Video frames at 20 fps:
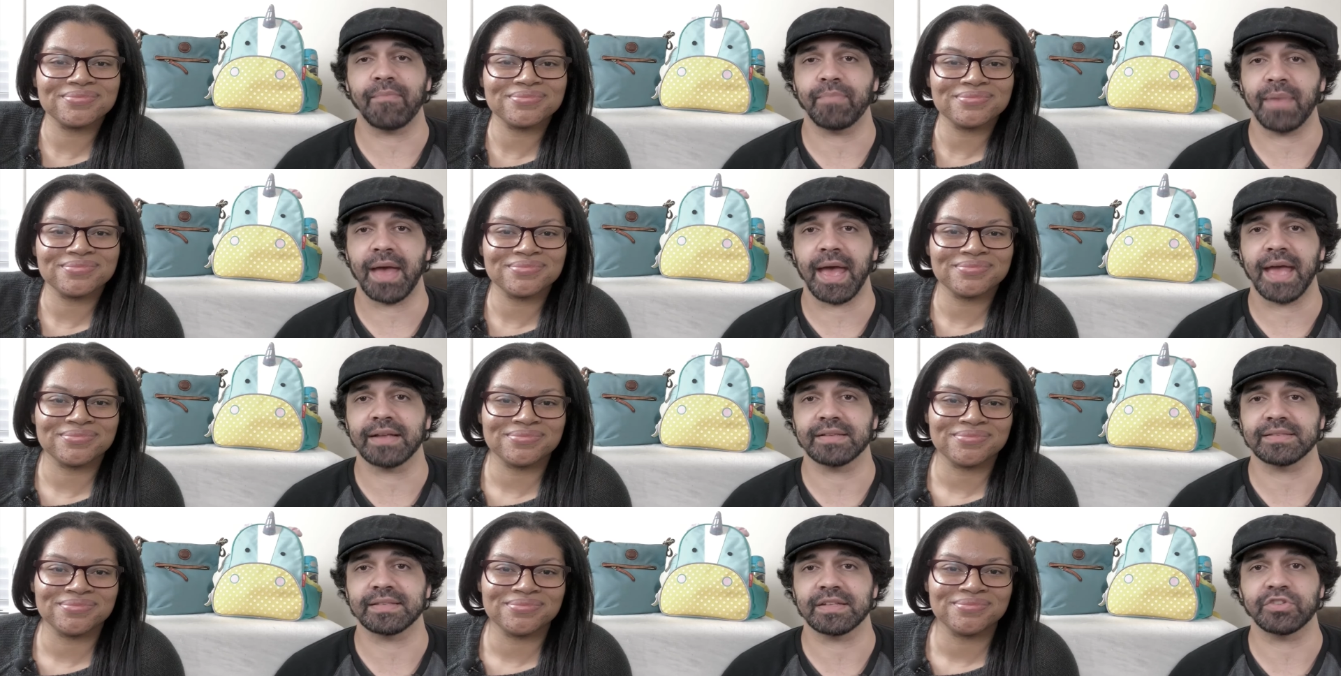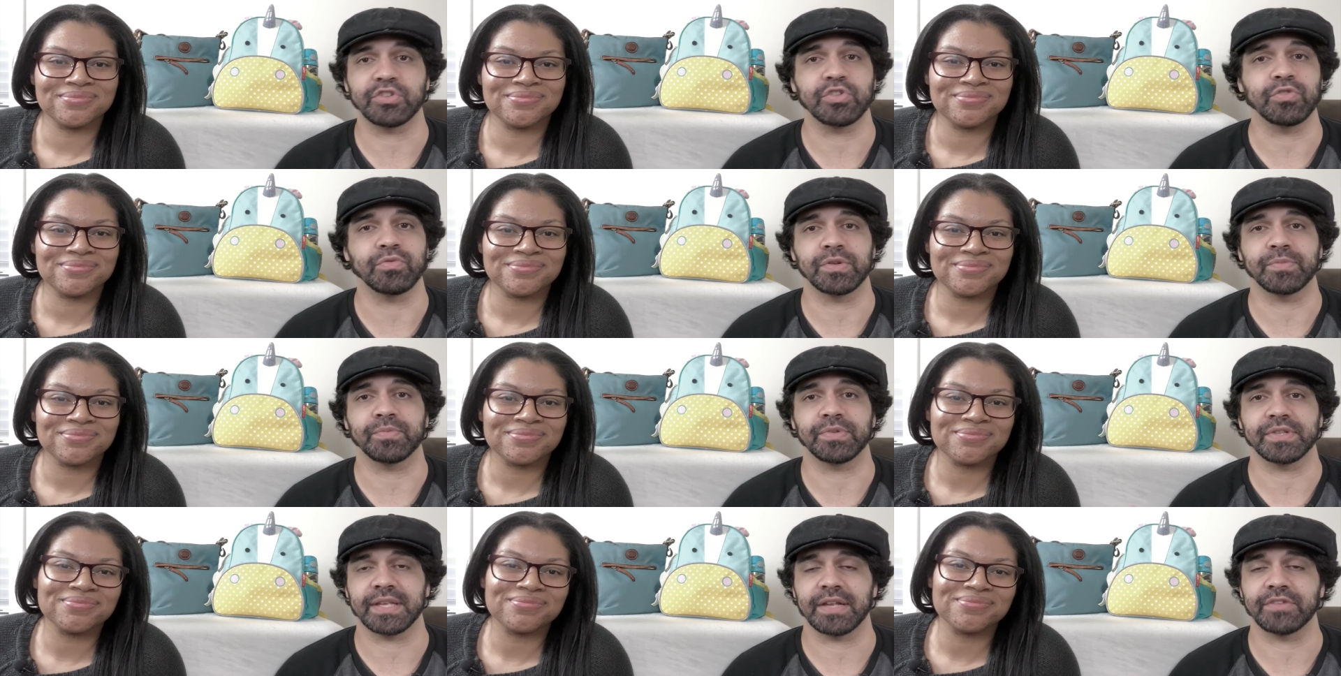Speaker 1: bags that you would
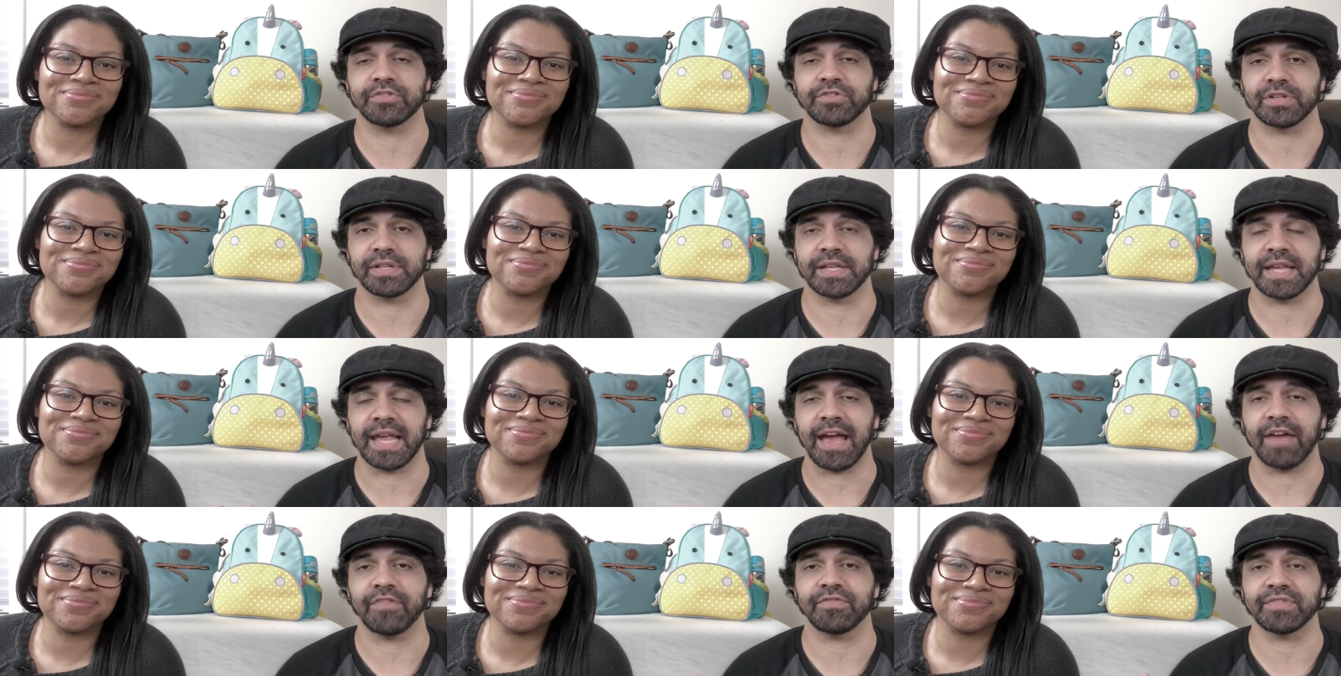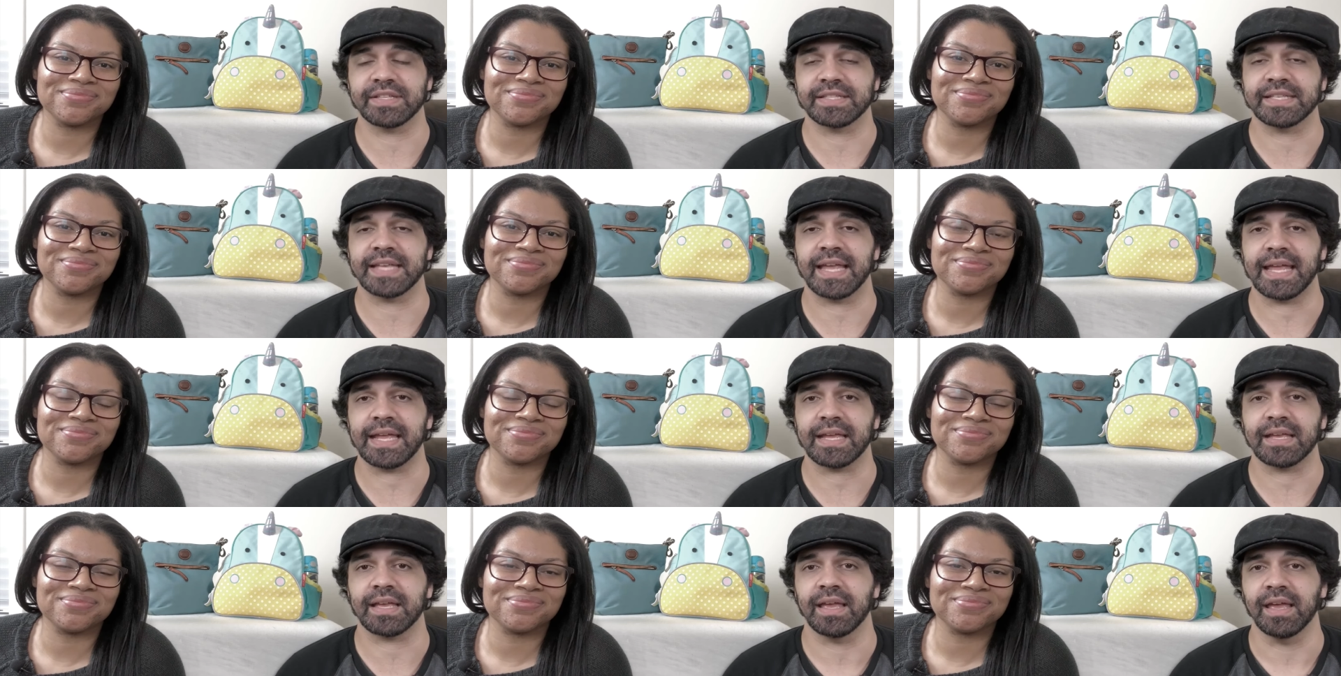potentially have to take.
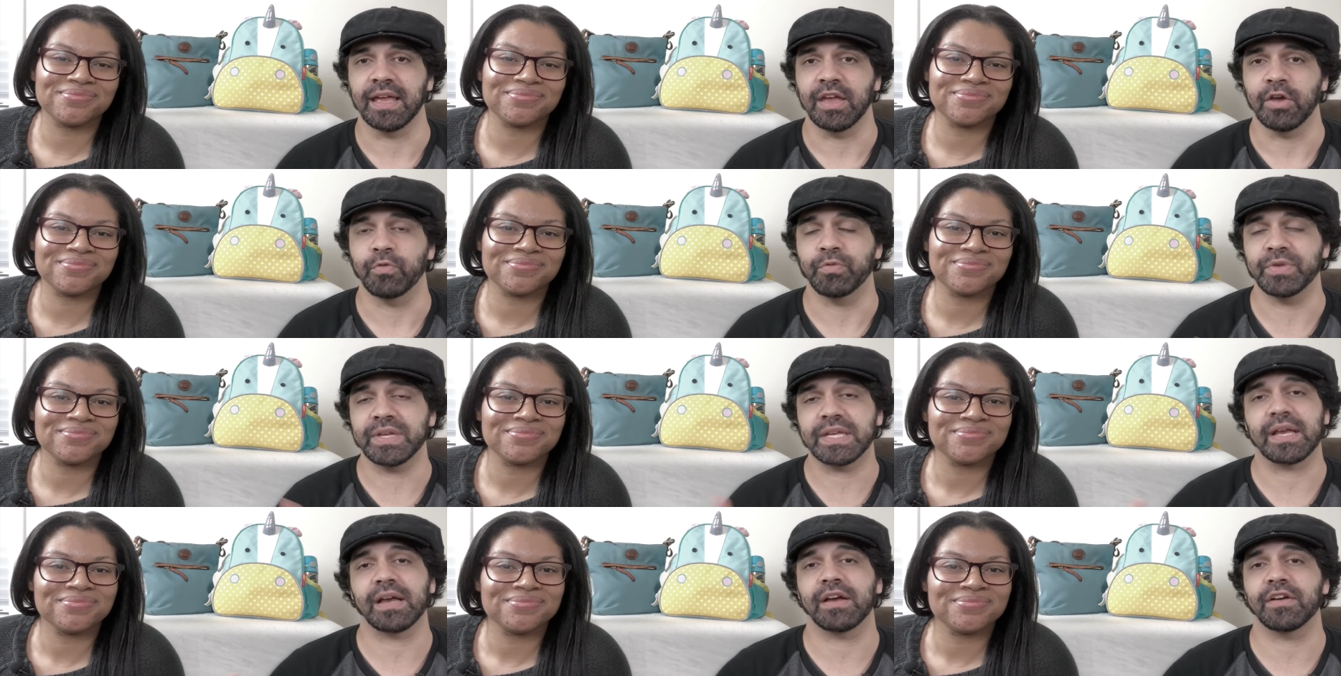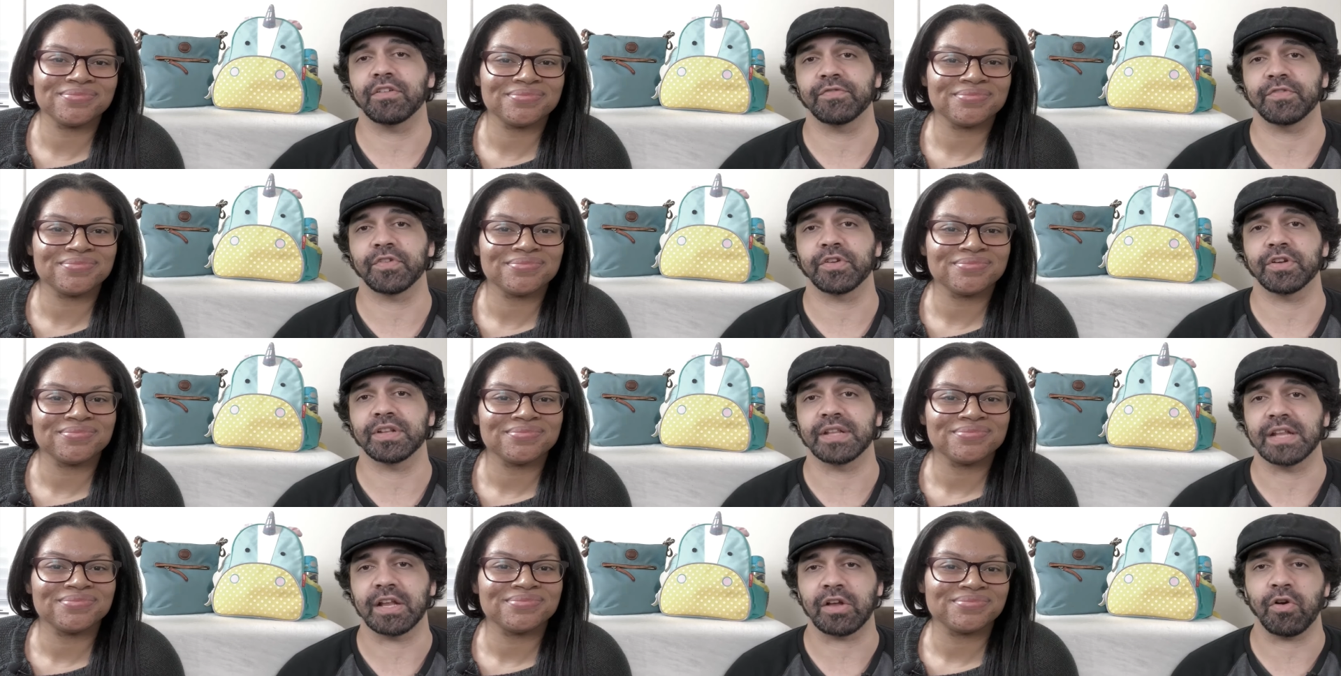We covered
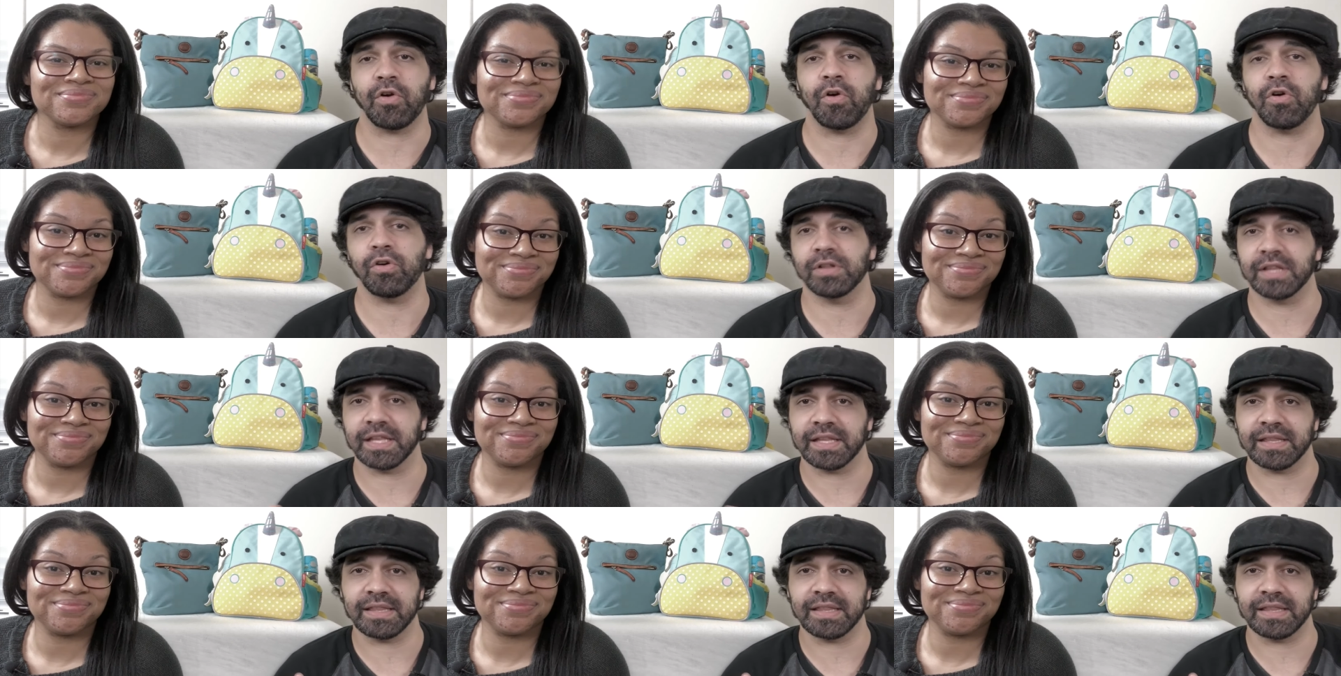Nicole and